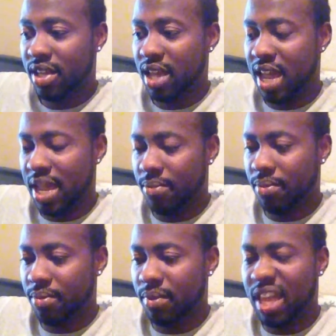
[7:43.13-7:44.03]
And
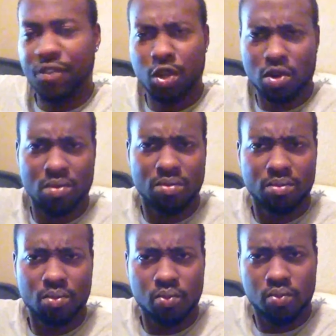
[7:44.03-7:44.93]
if you're
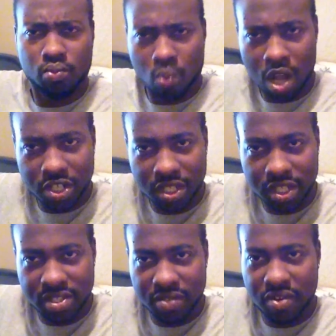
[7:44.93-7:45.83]
watching
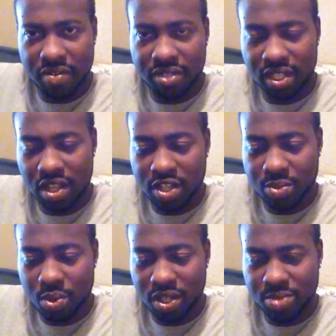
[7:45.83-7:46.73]
this and you've never seen Lost Boys,